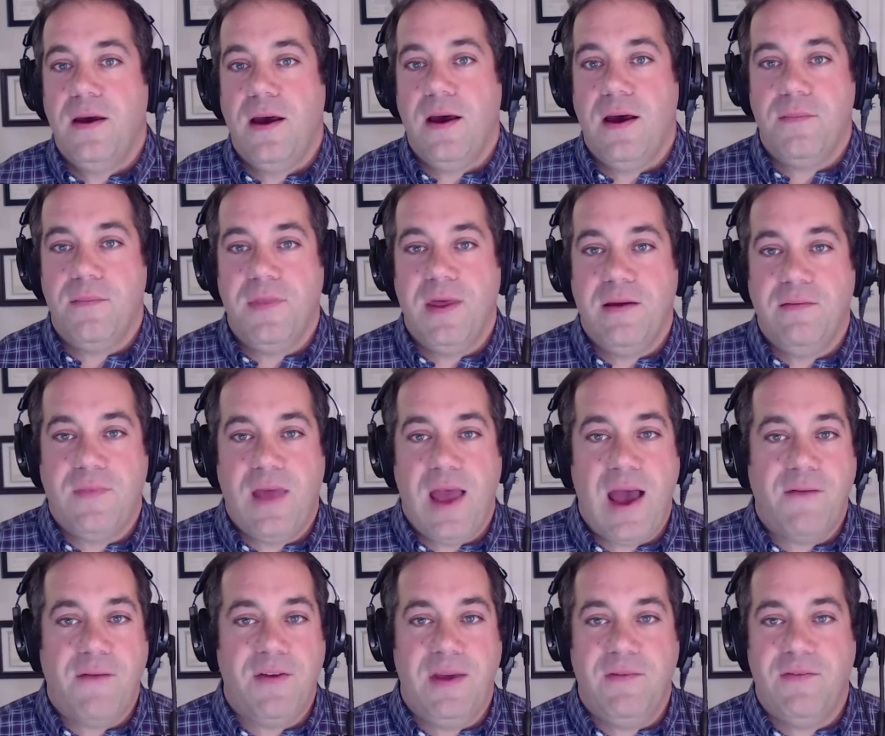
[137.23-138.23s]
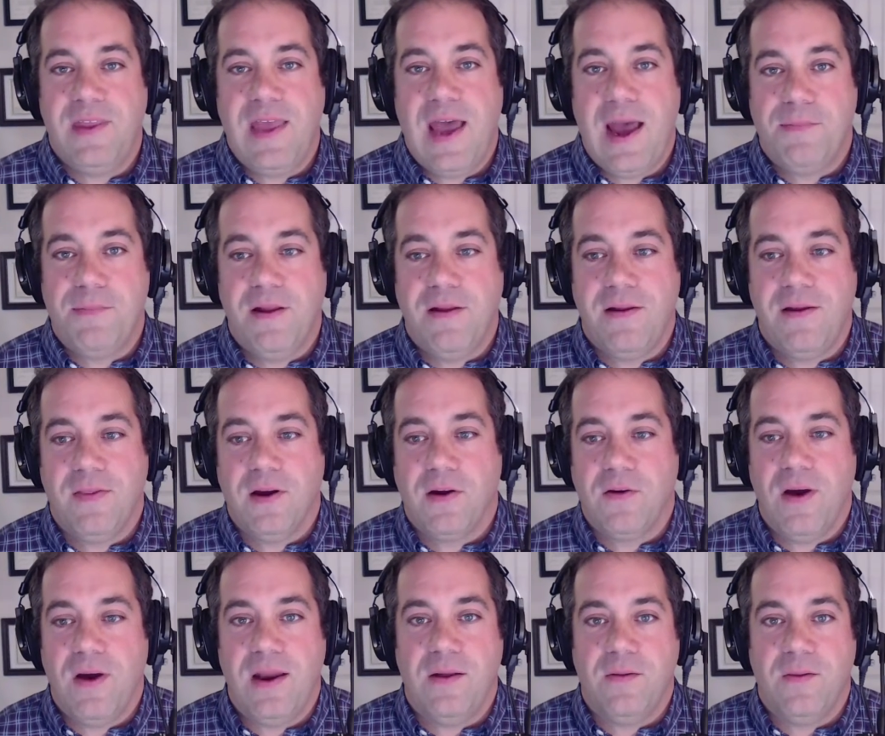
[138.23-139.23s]
Um, they haven't even tapped into their
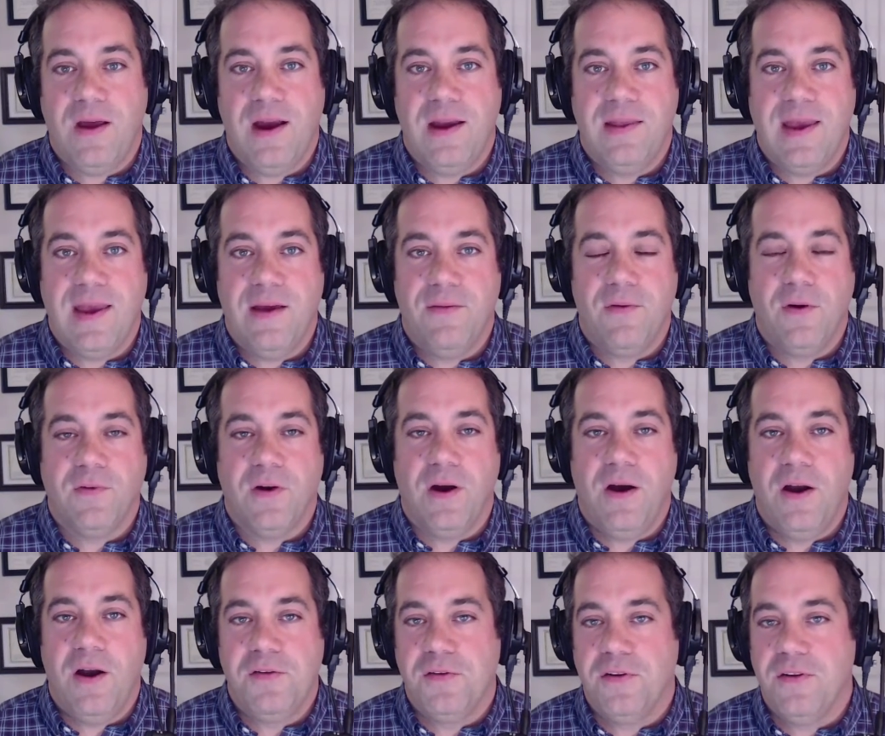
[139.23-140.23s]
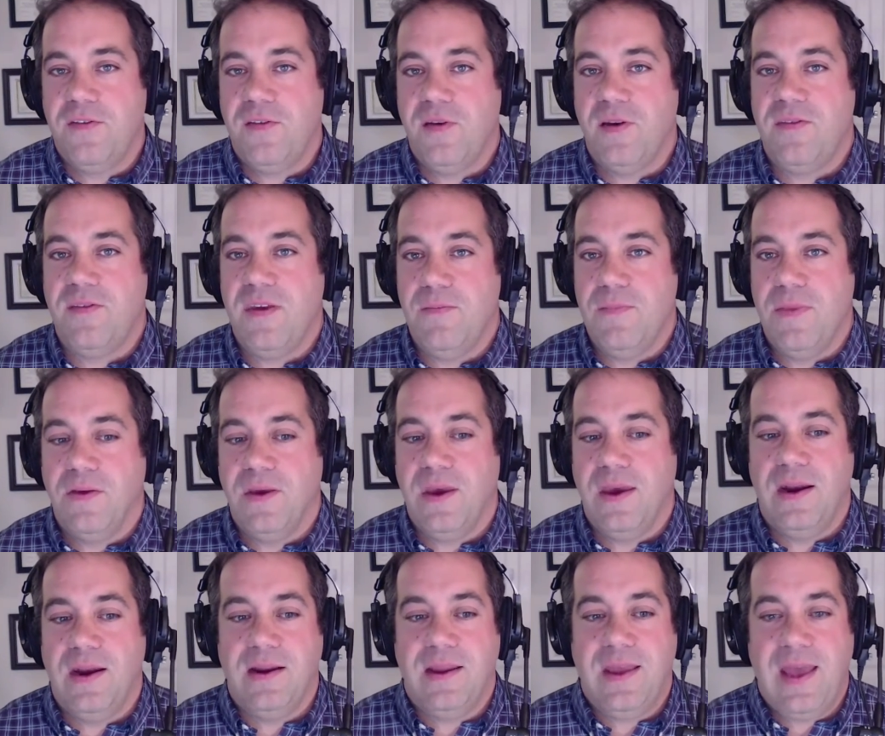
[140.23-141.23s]
credit line. They have over 160
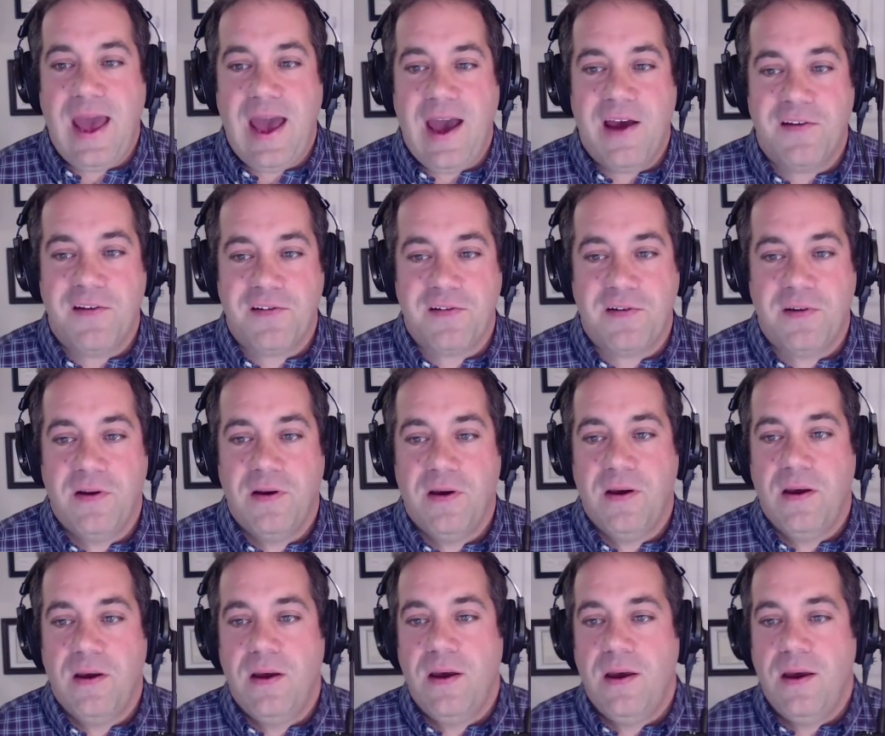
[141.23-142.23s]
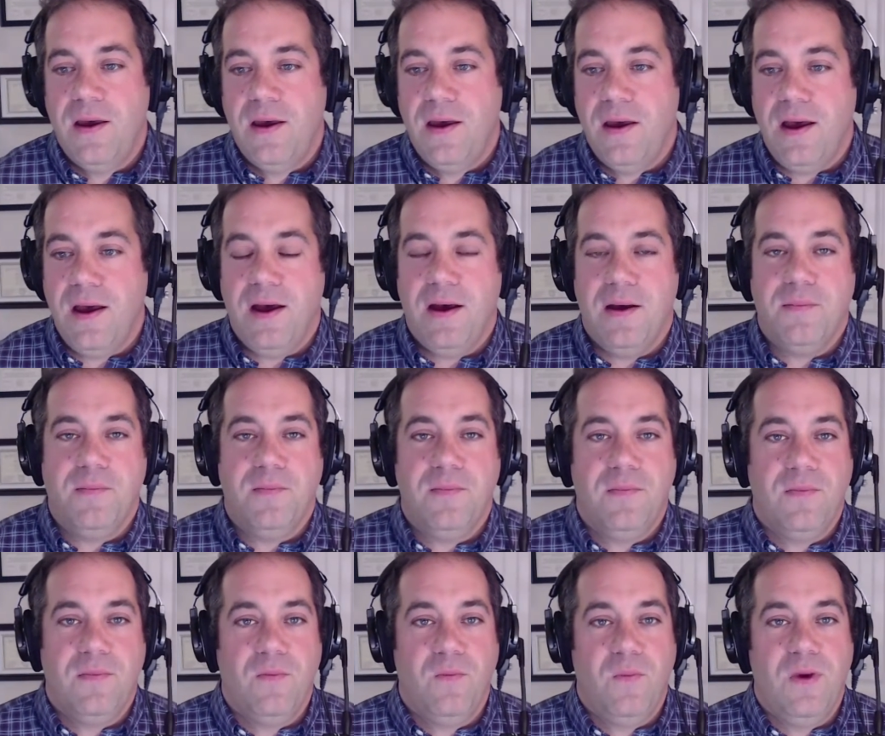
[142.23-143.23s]
million in cash. Um,
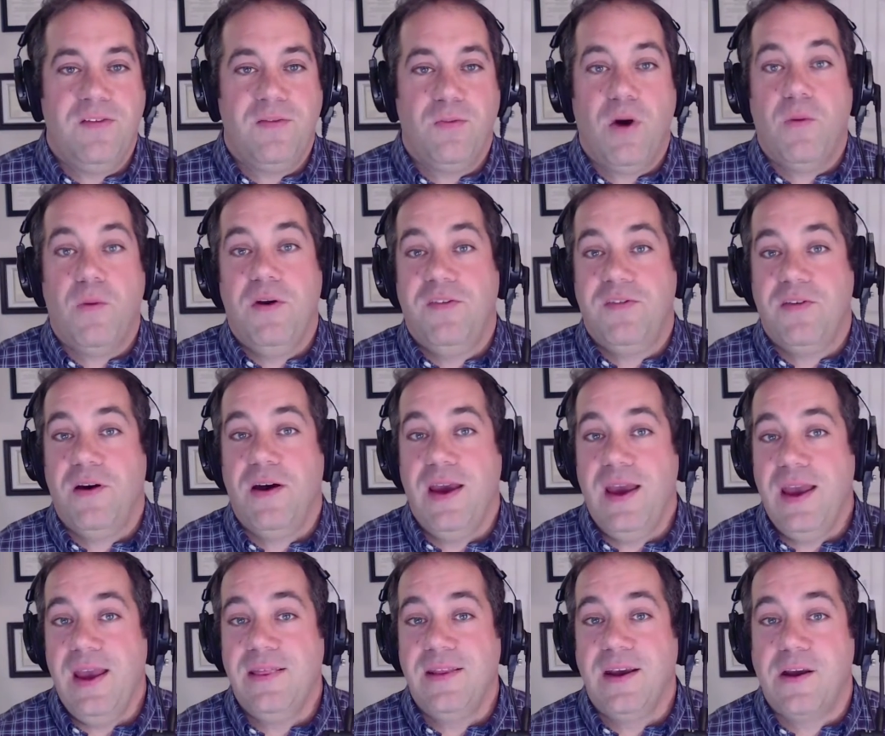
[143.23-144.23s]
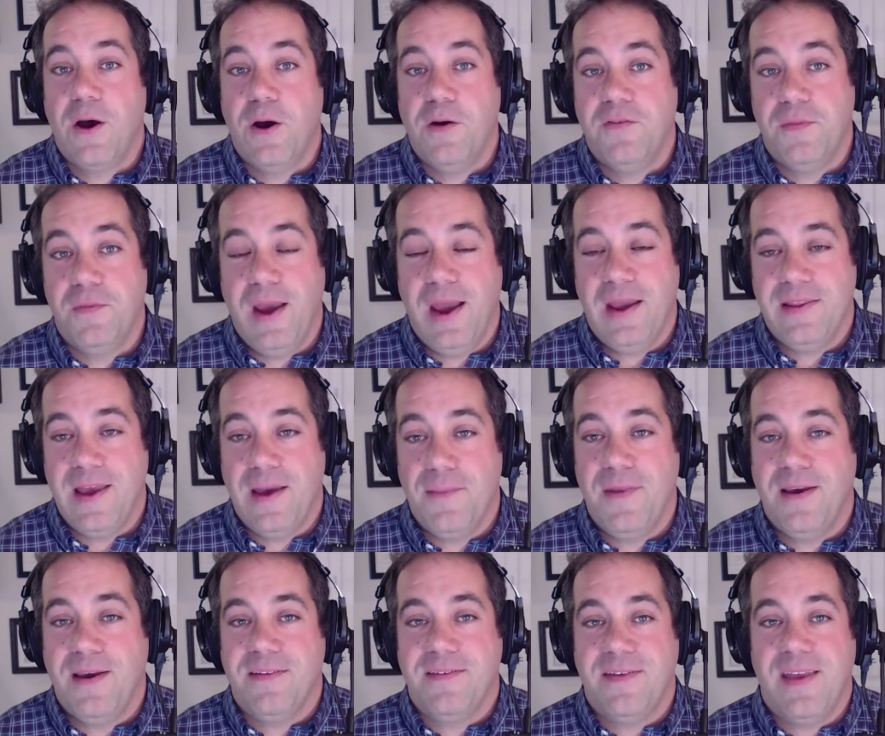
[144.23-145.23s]
we what we saw in the COVID
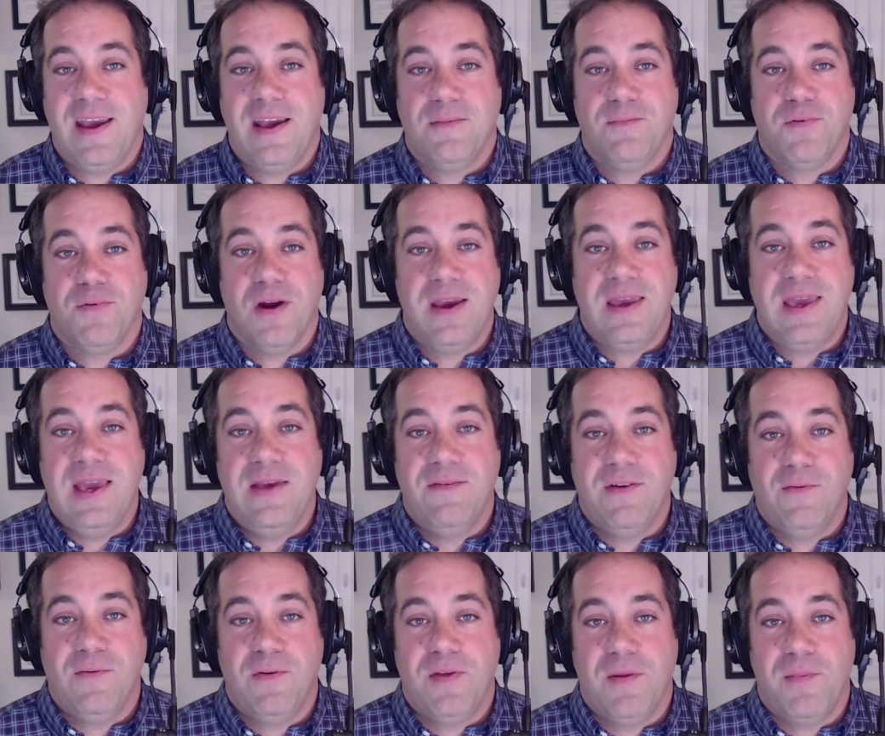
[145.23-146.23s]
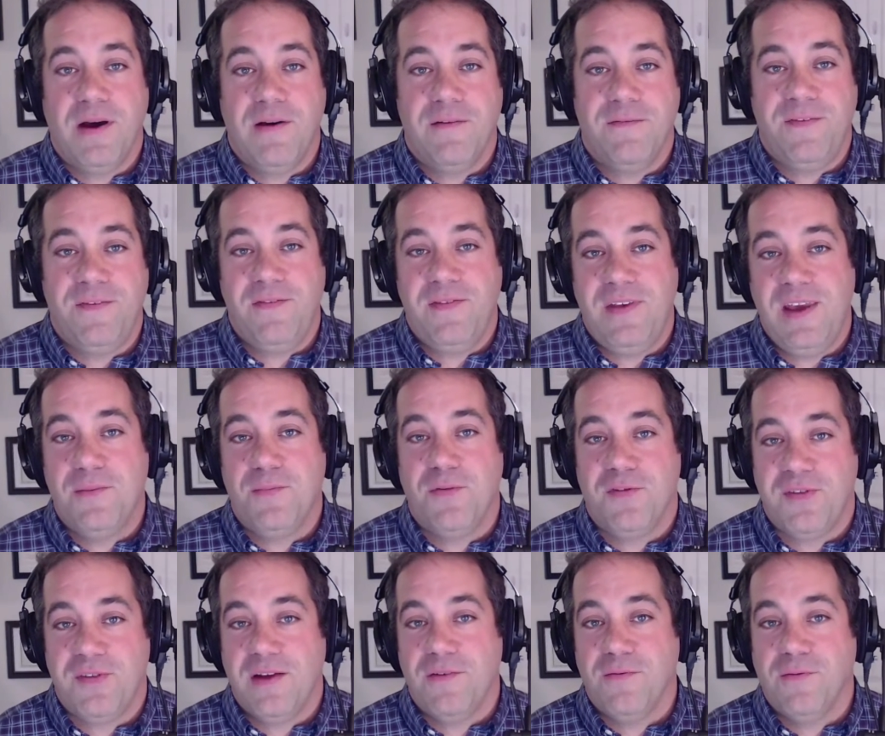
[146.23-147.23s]
pandemic is they can break even with about
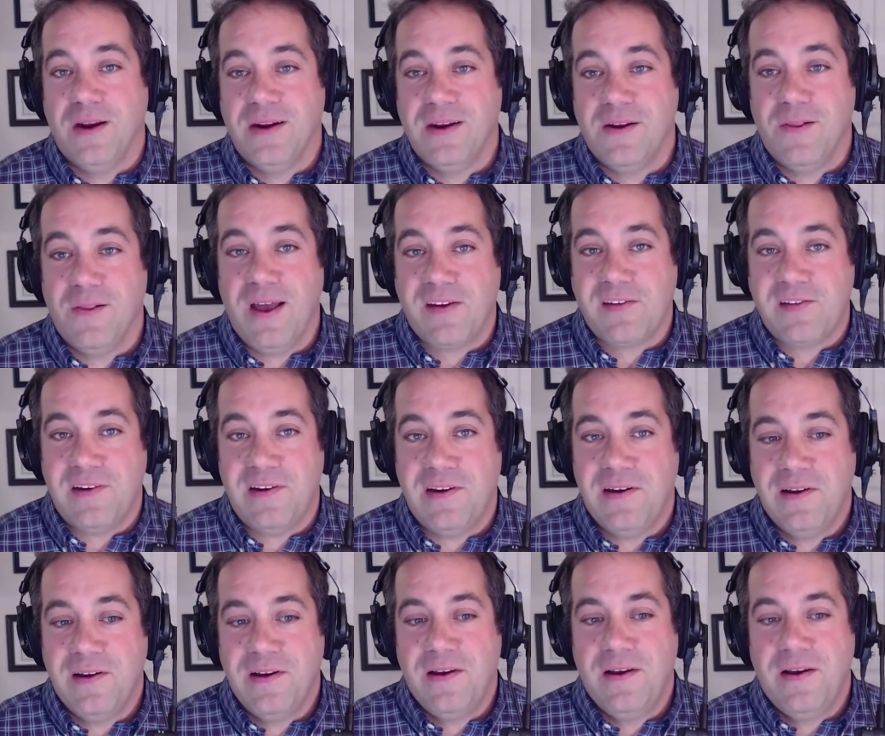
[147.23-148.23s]
15% rent collection